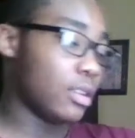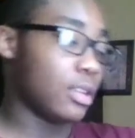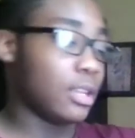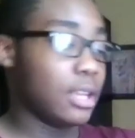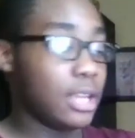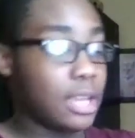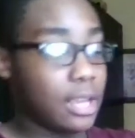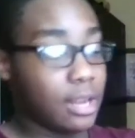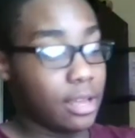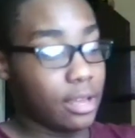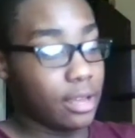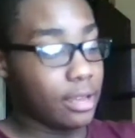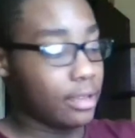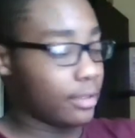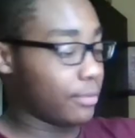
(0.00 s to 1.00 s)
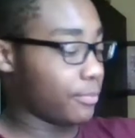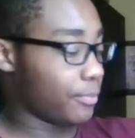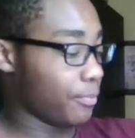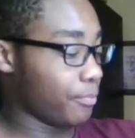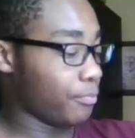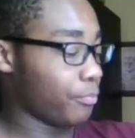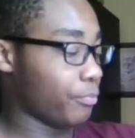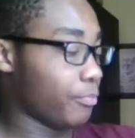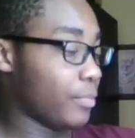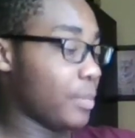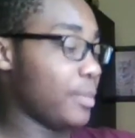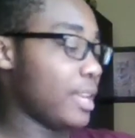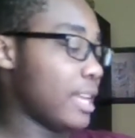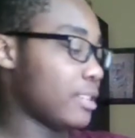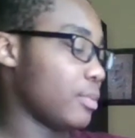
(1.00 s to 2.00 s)
It
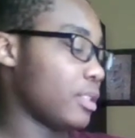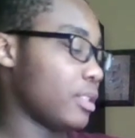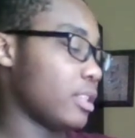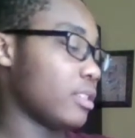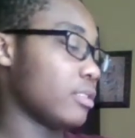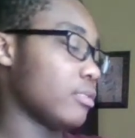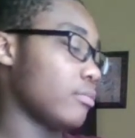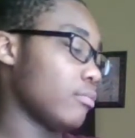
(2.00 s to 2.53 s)
maybe it has some of this.